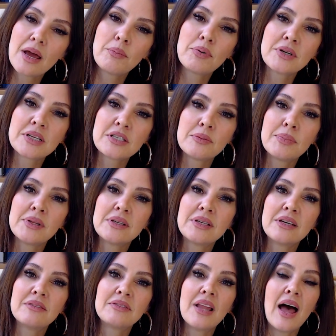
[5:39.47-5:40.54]

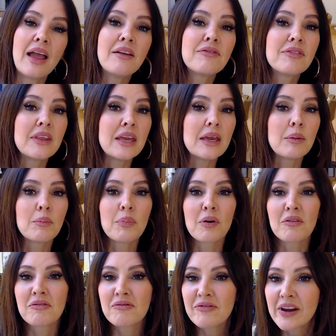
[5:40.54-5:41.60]
unpredictability of life, the
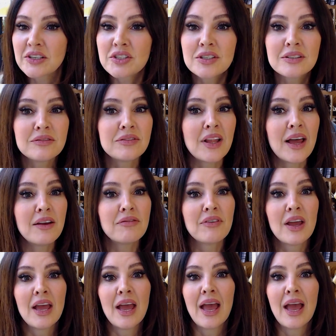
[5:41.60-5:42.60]
imperfection of life.